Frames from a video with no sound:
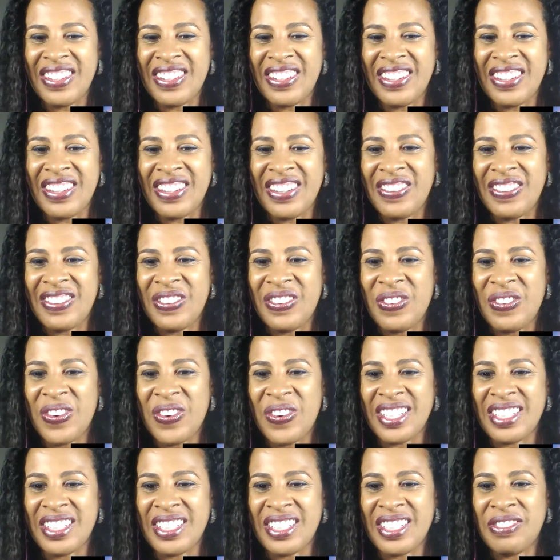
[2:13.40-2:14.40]

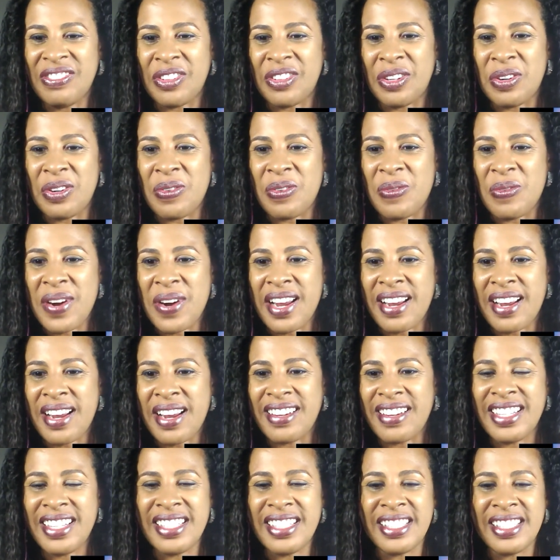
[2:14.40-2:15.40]
Wonderful. Where
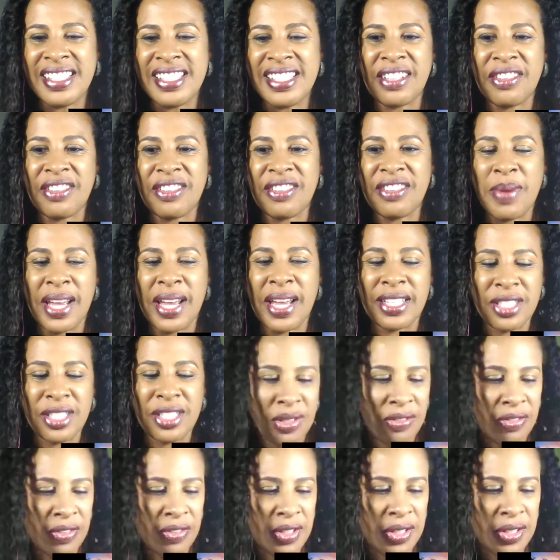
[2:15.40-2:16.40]
is self mastery
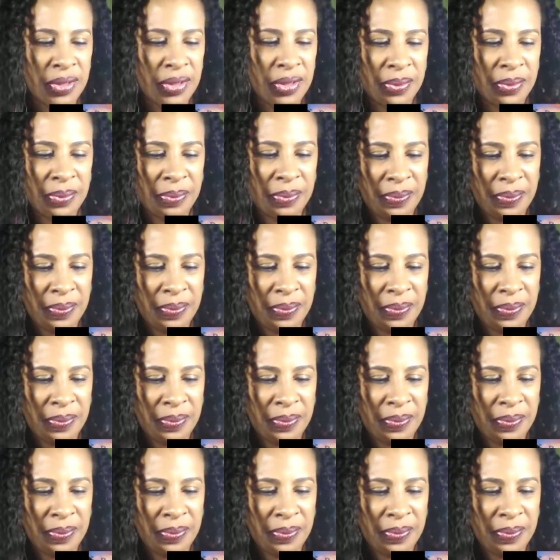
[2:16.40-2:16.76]
for you?